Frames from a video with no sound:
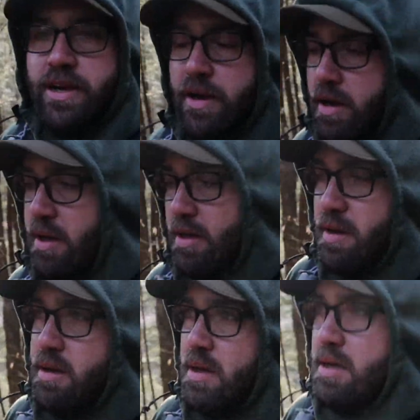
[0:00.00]
here
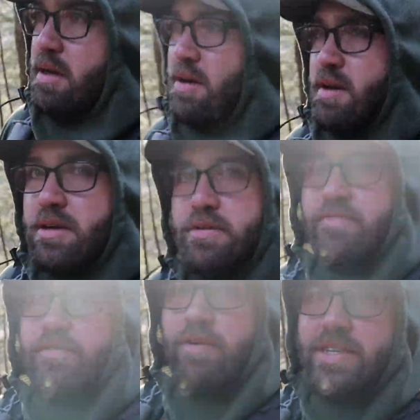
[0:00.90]

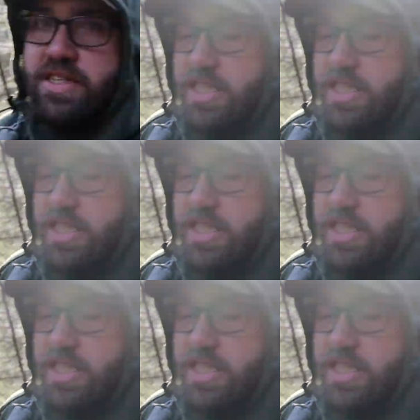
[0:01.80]
for the rest of